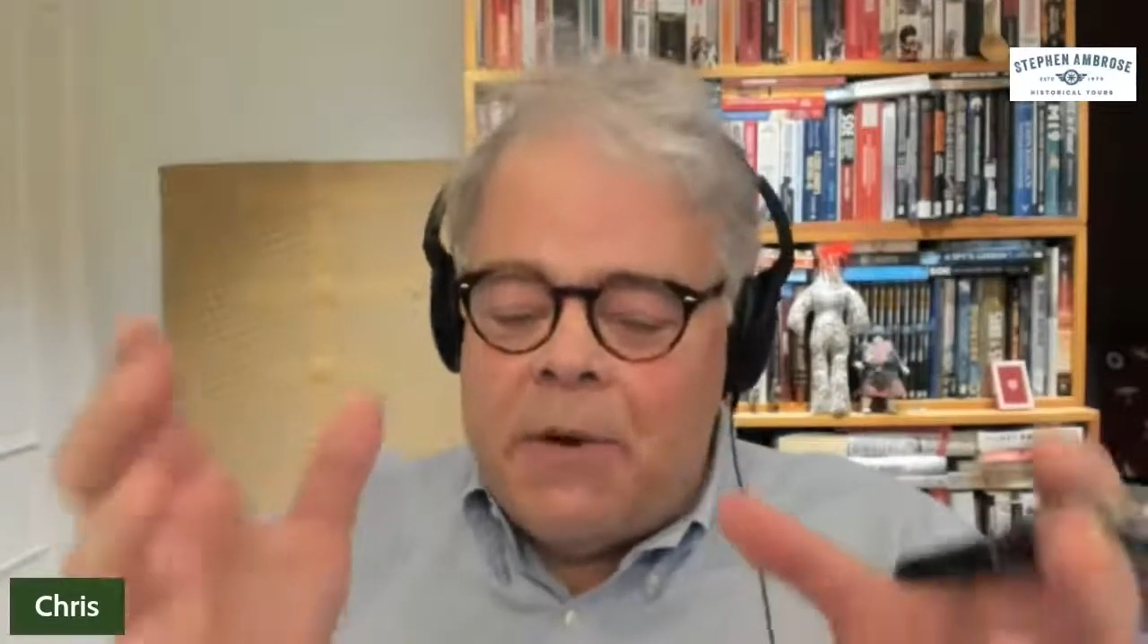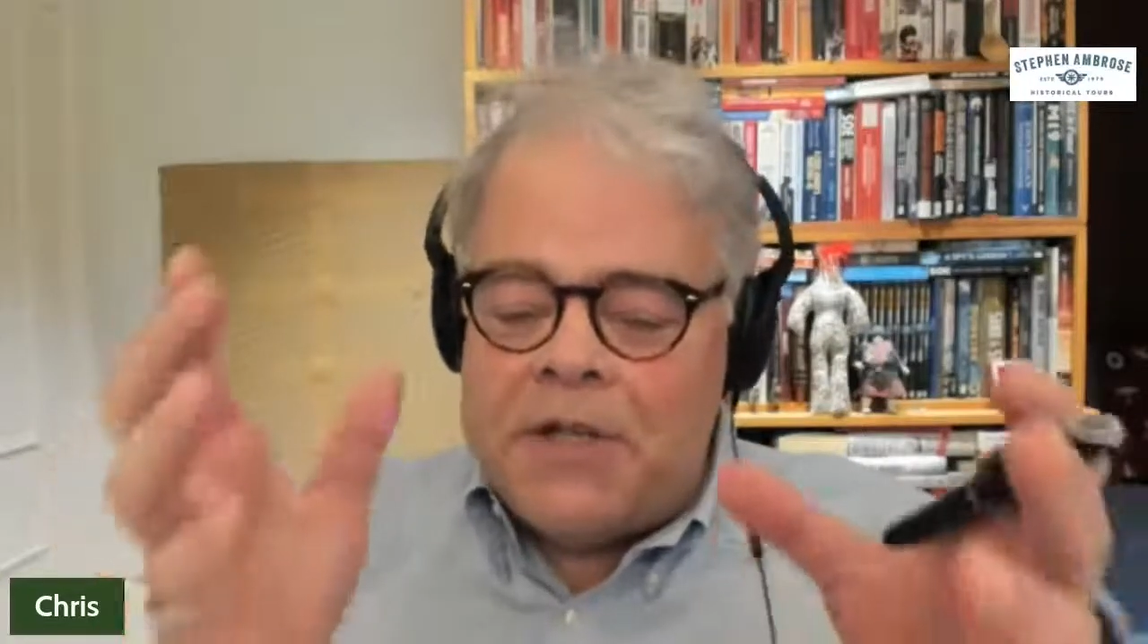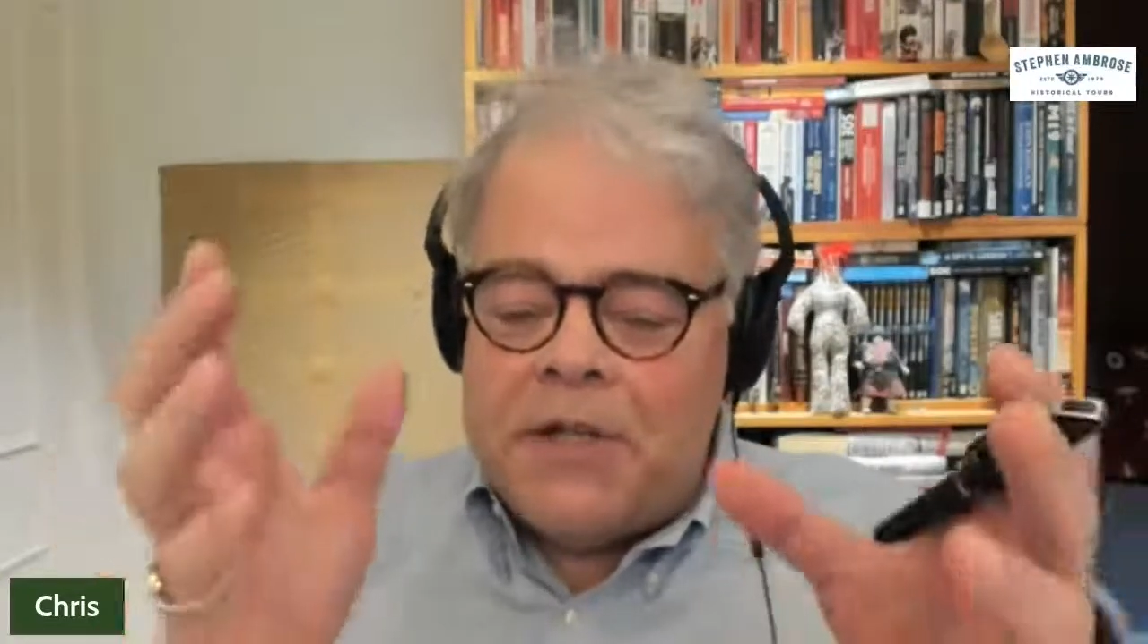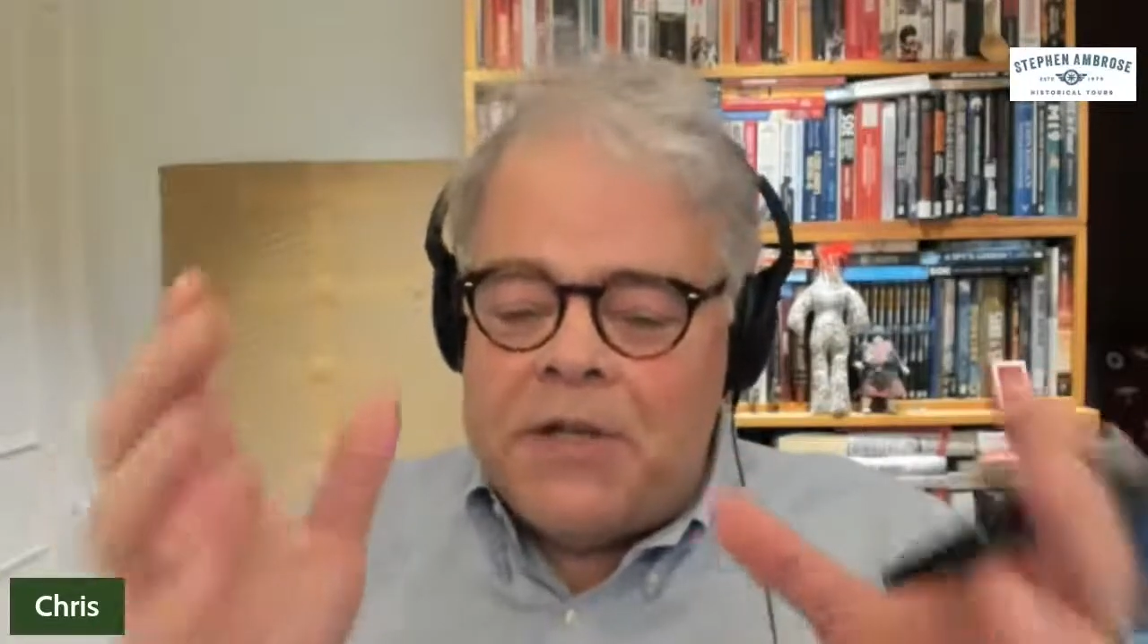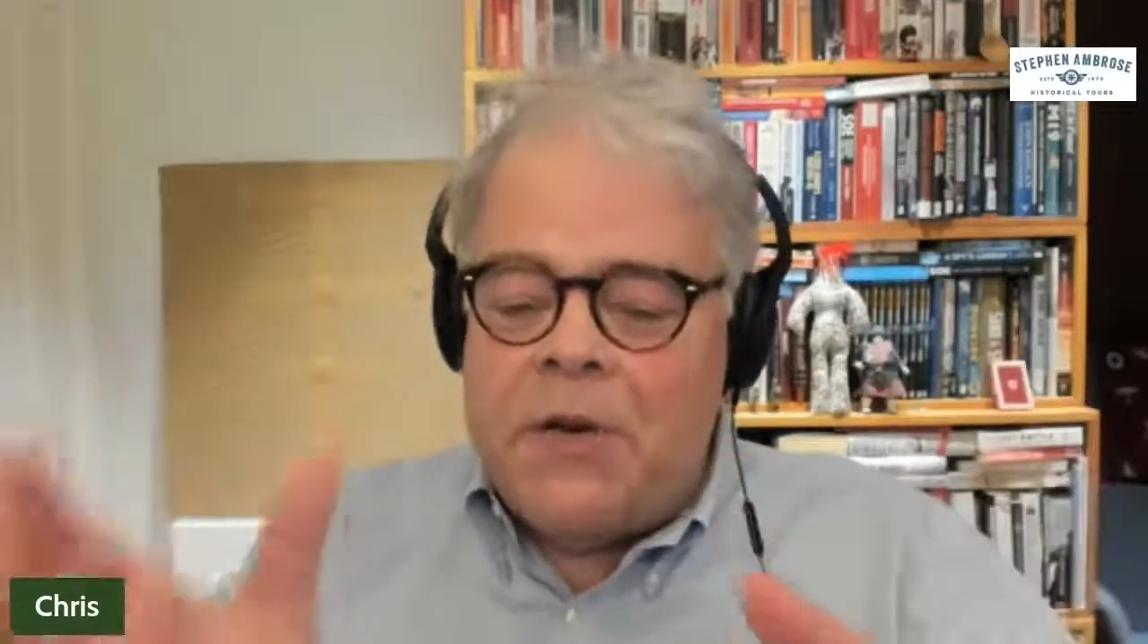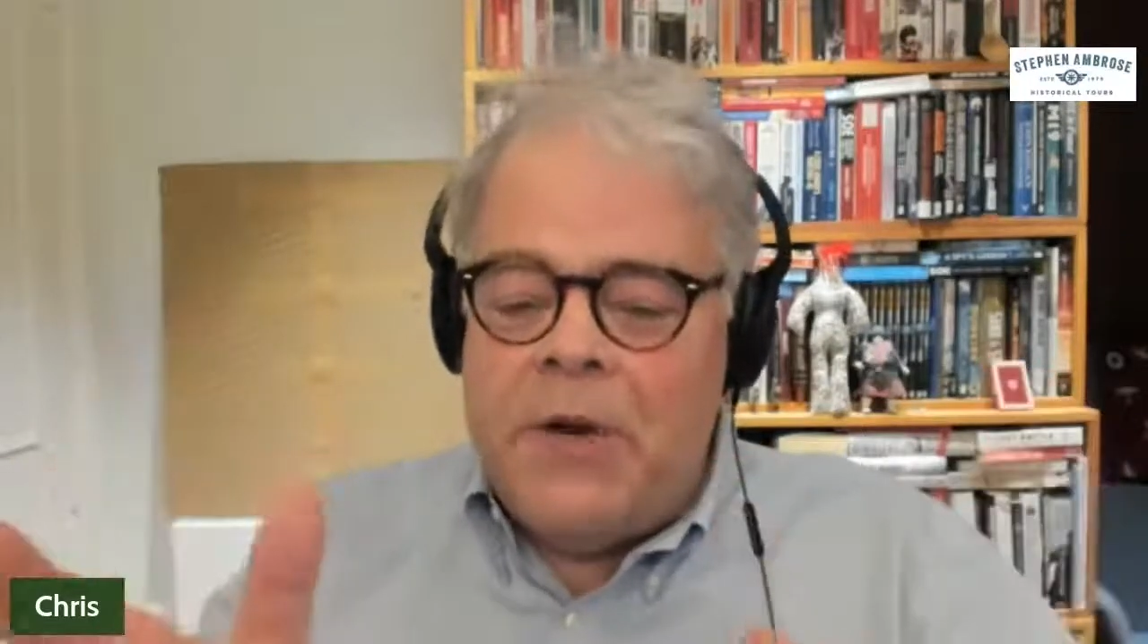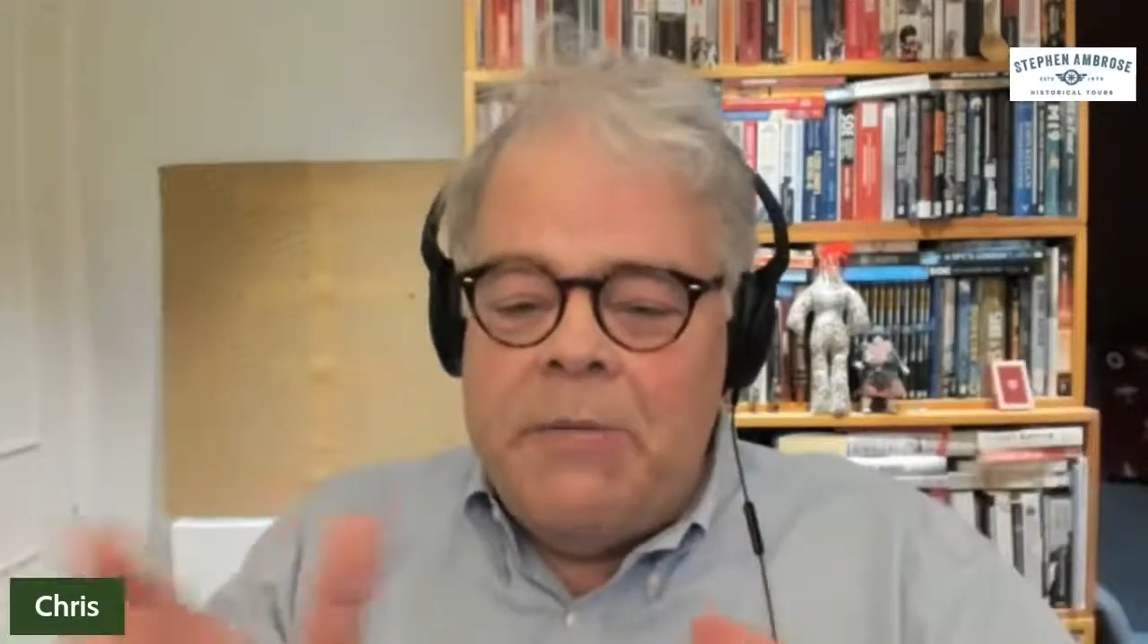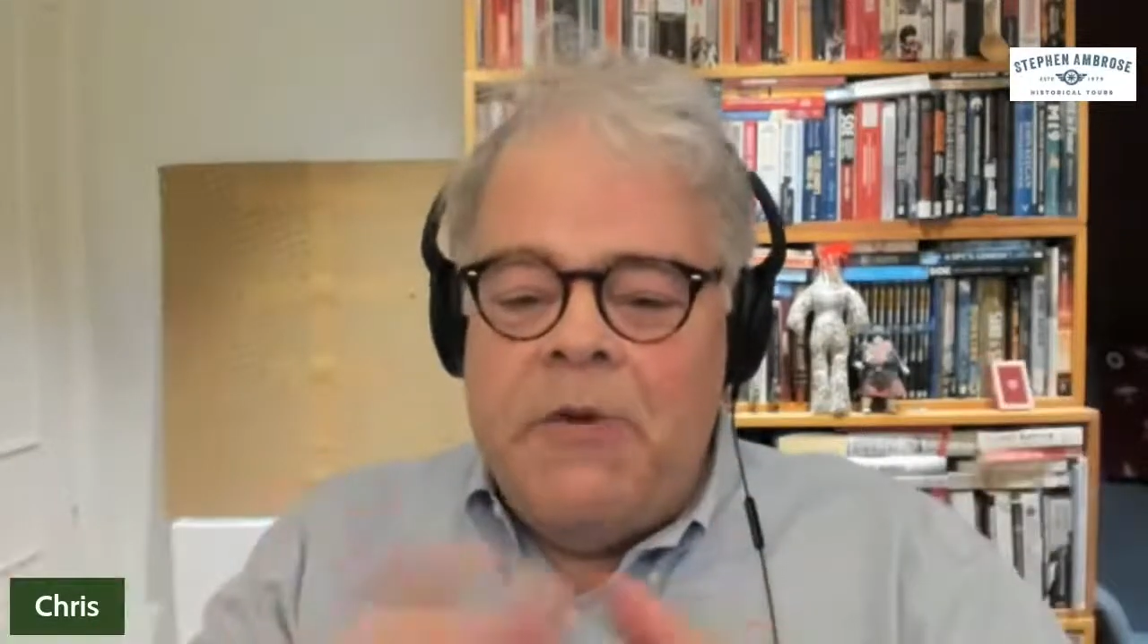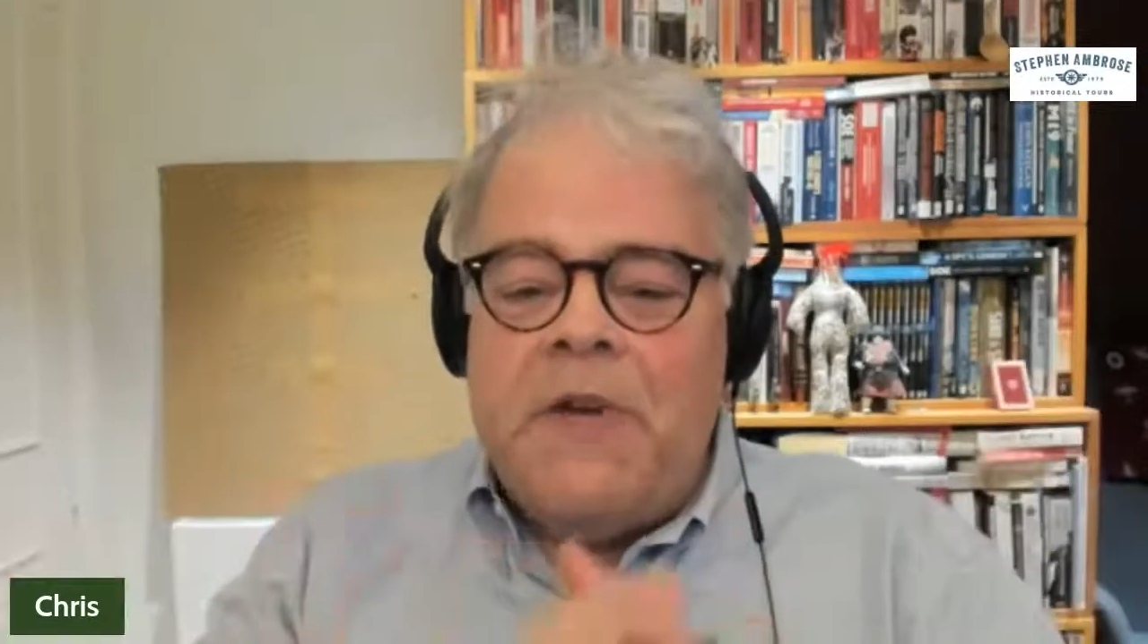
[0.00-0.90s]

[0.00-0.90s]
I watched the John Wayne